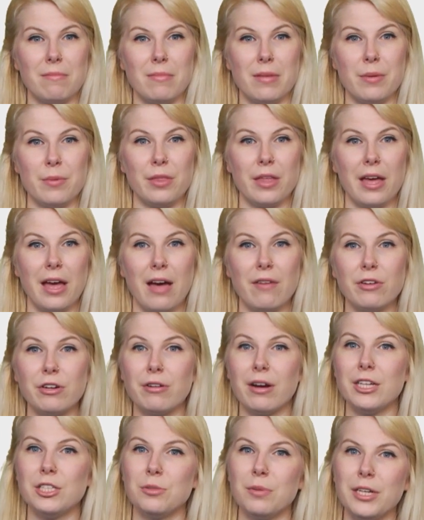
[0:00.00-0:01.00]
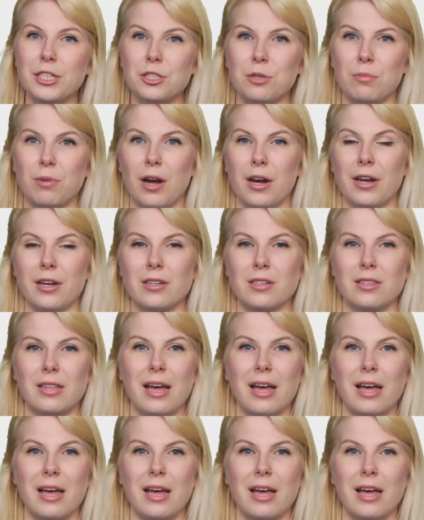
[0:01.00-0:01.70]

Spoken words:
Maybe they have a graduation product